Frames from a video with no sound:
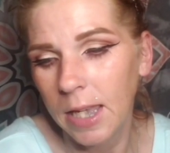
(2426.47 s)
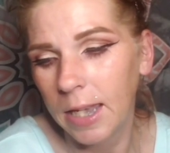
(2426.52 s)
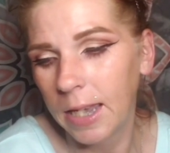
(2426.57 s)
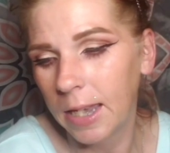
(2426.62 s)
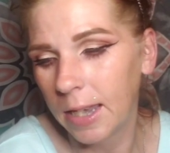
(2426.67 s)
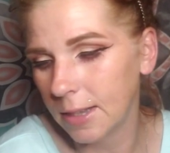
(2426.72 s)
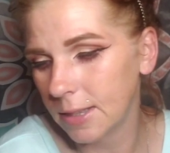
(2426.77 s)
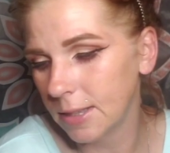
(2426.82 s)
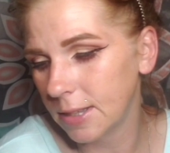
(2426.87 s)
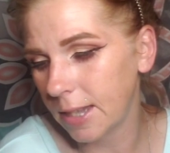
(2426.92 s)

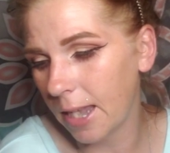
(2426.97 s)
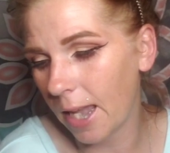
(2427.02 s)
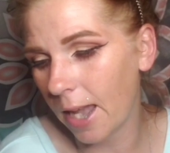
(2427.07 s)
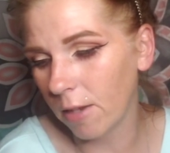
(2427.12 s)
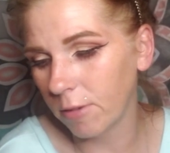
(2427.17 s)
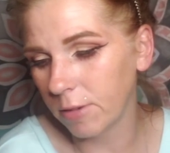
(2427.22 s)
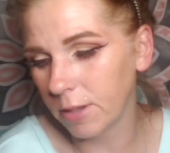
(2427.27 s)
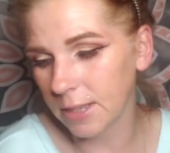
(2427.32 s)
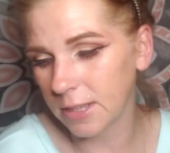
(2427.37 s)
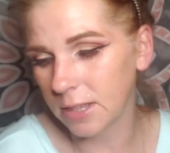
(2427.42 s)
Hands
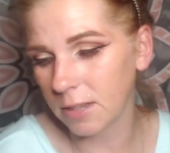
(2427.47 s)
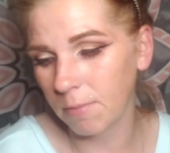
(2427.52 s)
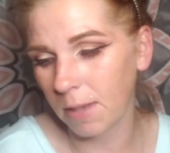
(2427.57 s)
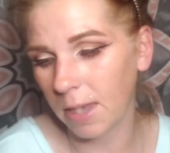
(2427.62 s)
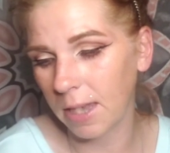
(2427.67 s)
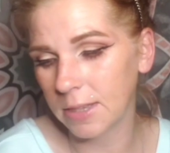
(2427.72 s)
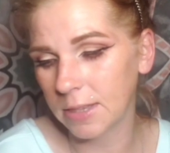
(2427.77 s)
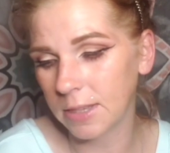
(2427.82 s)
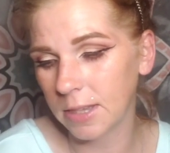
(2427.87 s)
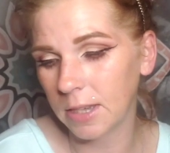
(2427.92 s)
down, it's
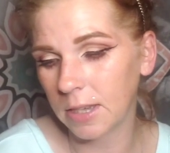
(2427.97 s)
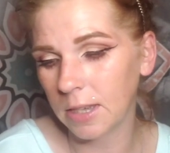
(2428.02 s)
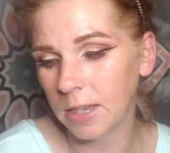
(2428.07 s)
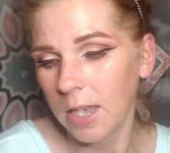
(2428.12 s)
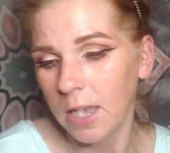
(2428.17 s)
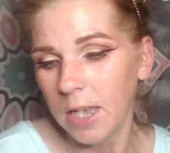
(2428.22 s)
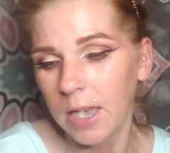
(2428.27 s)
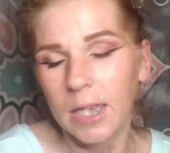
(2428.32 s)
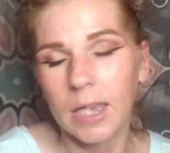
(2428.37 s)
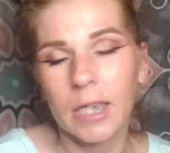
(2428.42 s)
amazing.
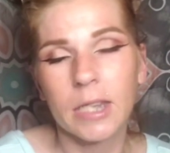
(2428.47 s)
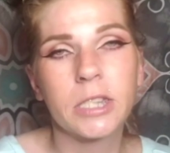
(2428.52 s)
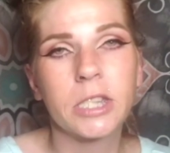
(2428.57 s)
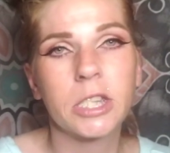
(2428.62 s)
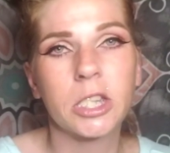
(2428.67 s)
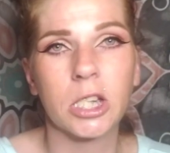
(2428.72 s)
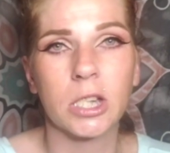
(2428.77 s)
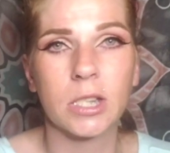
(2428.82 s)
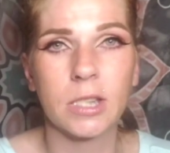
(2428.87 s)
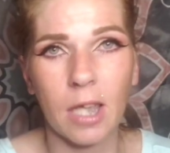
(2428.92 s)

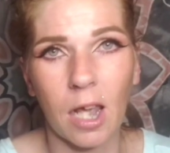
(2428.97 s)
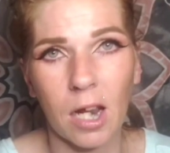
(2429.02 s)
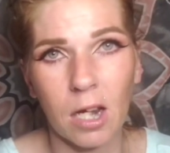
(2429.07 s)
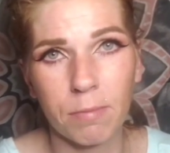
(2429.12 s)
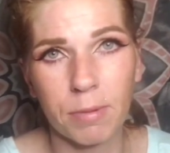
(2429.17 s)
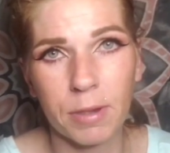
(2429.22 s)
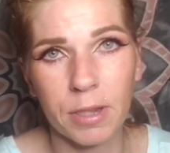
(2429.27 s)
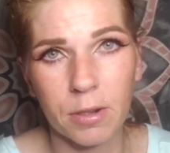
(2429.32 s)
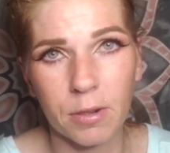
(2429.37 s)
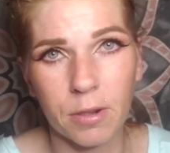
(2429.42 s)
It's just got to
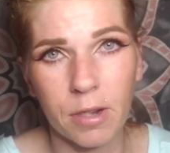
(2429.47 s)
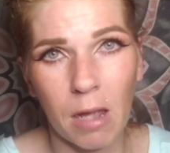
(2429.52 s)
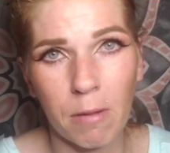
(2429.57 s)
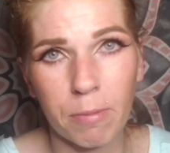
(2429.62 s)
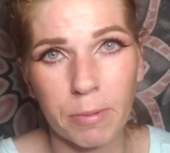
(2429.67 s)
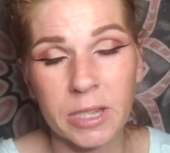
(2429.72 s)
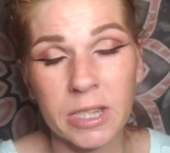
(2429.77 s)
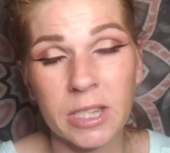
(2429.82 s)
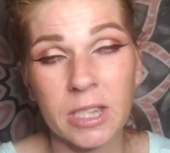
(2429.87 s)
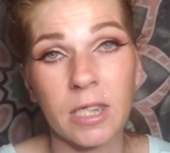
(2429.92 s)
be your
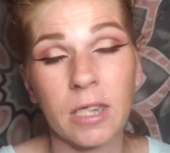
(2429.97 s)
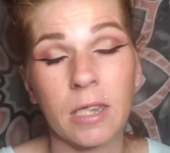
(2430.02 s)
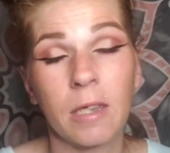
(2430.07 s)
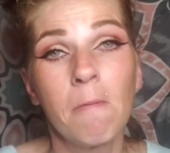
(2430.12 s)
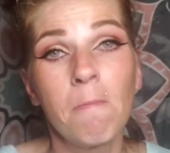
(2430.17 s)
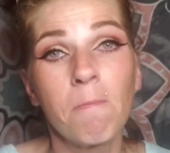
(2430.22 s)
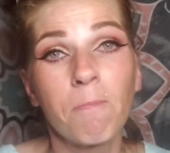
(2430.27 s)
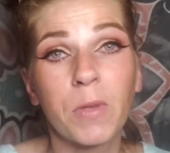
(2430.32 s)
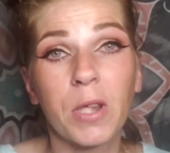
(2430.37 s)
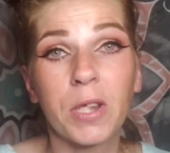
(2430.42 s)
cup of tea.
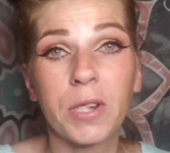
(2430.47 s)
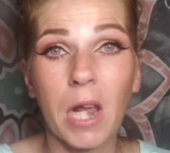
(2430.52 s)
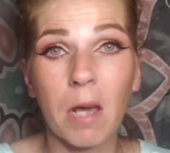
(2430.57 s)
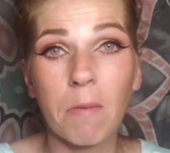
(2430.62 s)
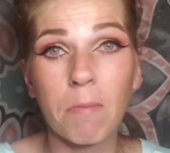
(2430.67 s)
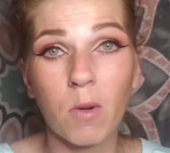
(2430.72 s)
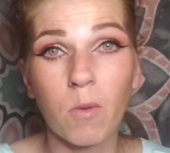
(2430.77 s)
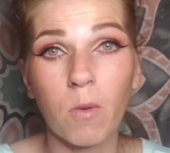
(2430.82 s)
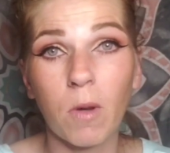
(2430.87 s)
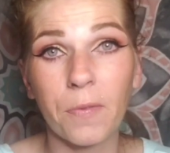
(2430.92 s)
The
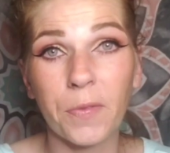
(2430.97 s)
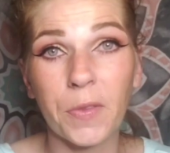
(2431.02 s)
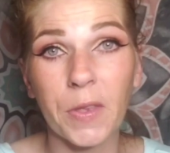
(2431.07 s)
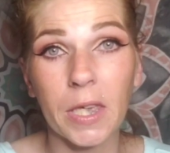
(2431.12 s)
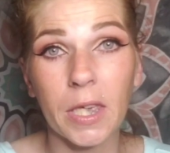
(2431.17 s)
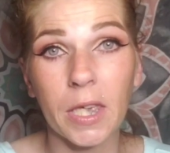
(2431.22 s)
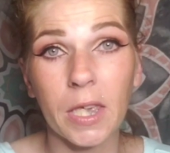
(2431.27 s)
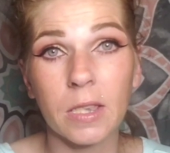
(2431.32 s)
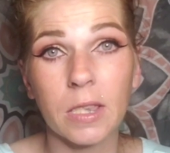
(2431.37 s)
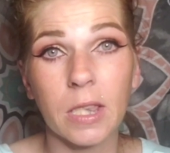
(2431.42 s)
number one
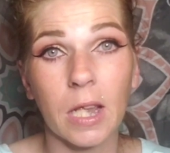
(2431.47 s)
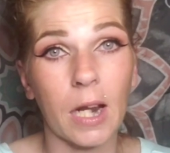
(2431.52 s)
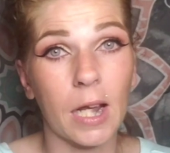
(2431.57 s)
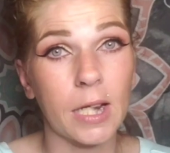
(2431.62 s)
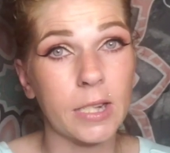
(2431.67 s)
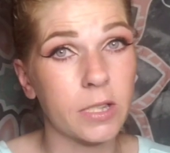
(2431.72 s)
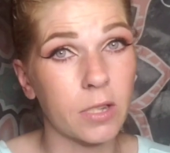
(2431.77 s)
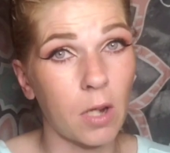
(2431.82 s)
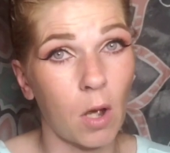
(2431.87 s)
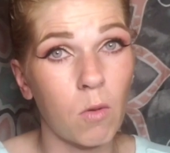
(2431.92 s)
thing that
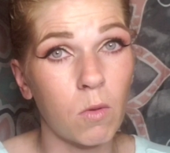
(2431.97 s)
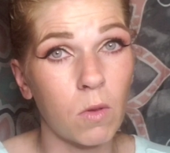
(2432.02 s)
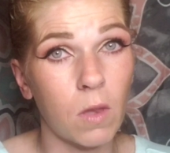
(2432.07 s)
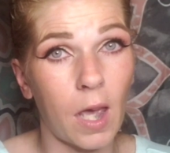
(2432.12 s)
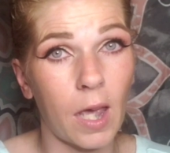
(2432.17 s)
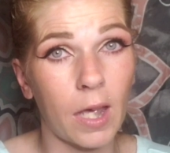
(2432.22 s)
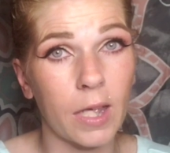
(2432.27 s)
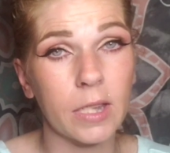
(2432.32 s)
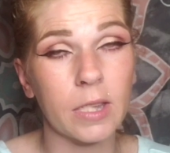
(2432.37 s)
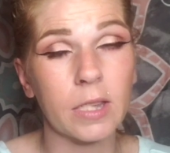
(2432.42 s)
I don't
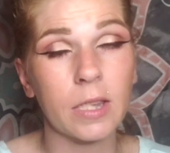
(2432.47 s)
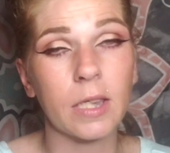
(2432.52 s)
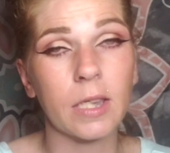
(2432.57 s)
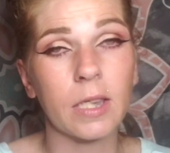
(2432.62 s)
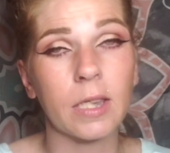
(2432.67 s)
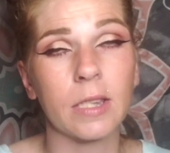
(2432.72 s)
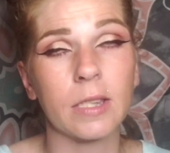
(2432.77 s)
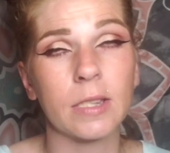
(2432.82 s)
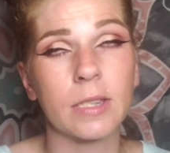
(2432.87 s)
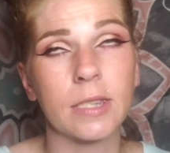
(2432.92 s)
like
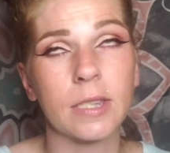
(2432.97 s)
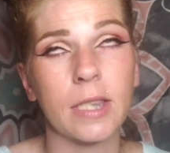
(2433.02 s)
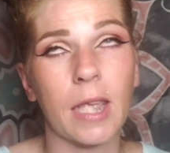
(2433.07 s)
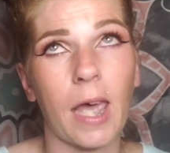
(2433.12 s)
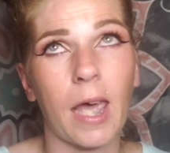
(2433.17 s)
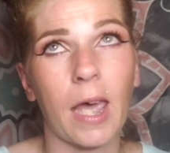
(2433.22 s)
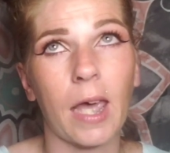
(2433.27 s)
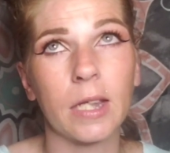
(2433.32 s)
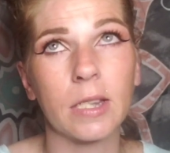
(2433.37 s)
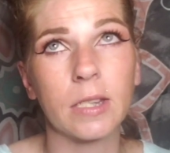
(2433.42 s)
is
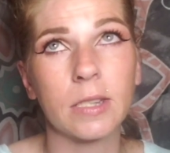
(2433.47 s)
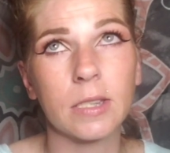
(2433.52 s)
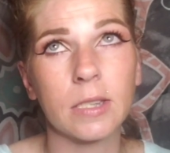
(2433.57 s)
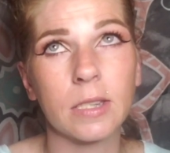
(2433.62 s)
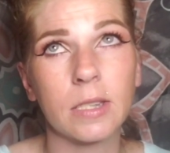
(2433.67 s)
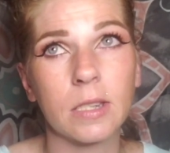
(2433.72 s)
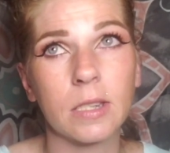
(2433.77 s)
that,